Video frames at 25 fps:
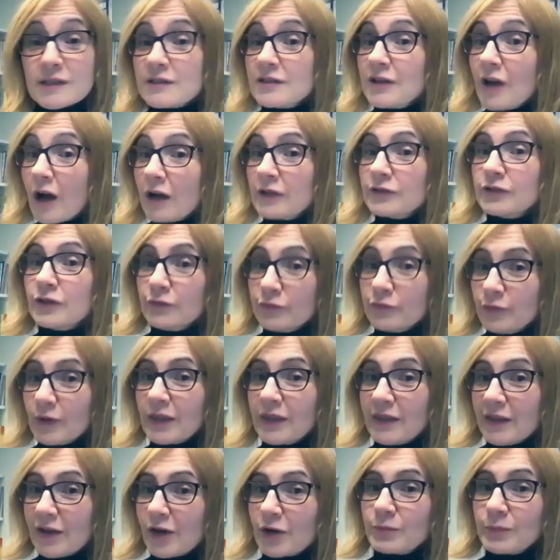not of what
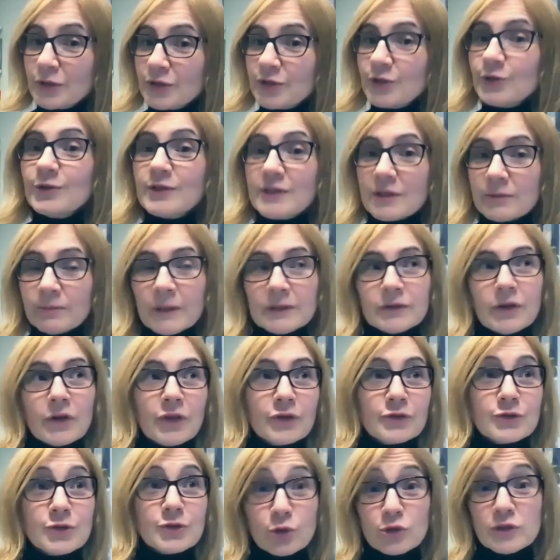they are producing, but of the
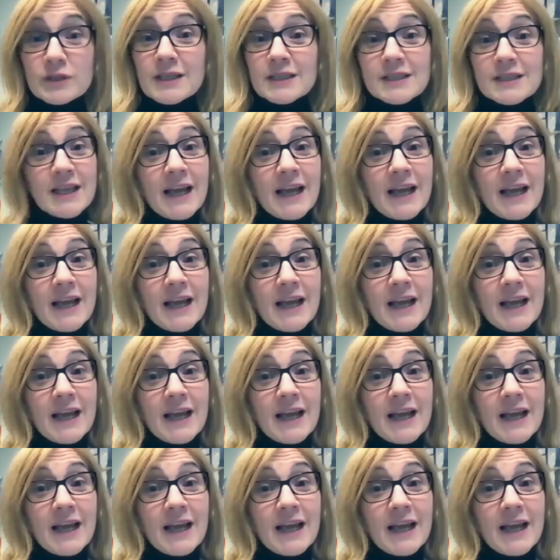sources.